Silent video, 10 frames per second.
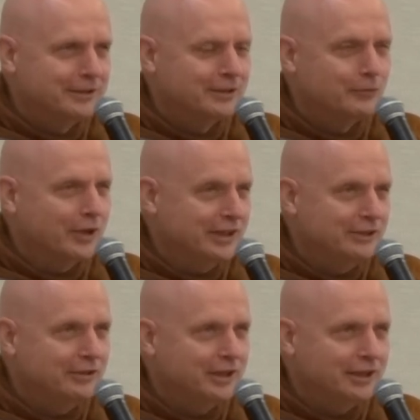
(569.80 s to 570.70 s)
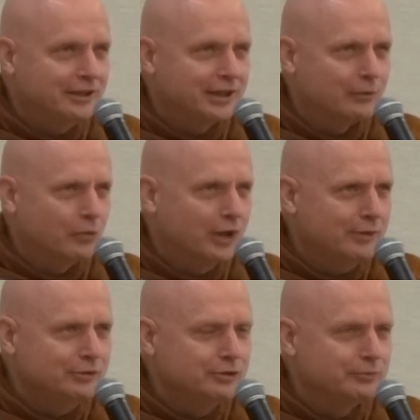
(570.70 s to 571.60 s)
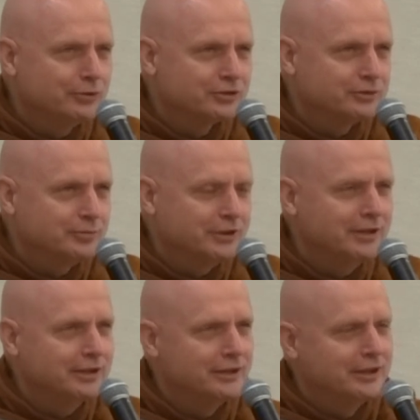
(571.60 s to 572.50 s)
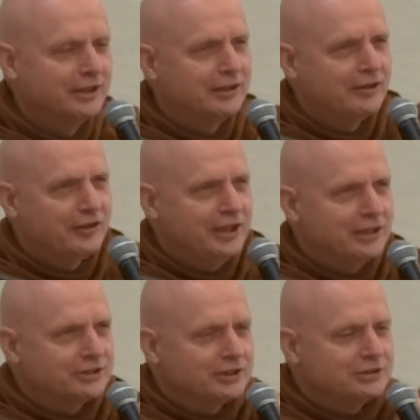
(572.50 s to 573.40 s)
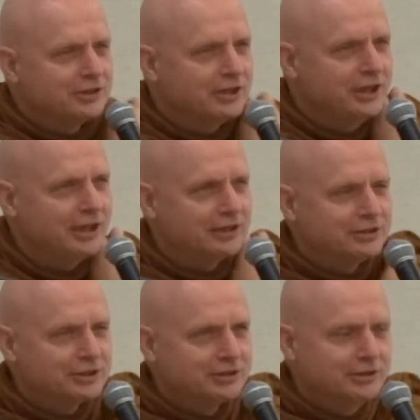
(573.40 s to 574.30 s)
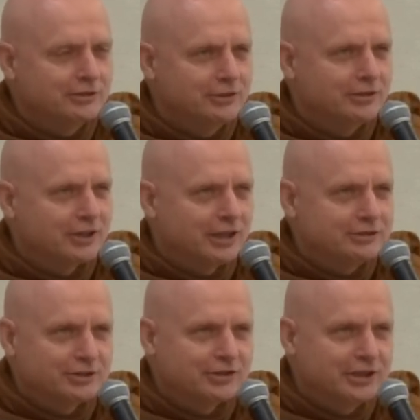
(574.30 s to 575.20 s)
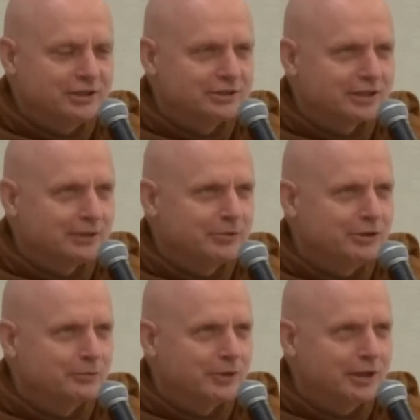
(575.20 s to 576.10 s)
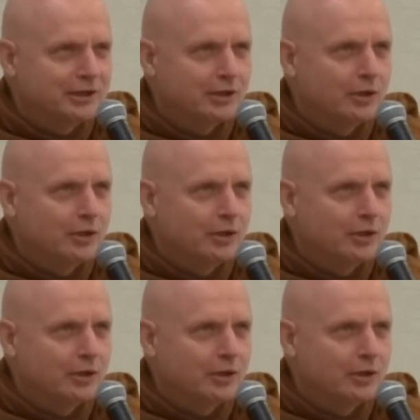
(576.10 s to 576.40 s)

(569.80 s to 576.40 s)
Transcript: Why do you think that? Why would you possibly think such a thing? And so, the kinds of things that come in your mind.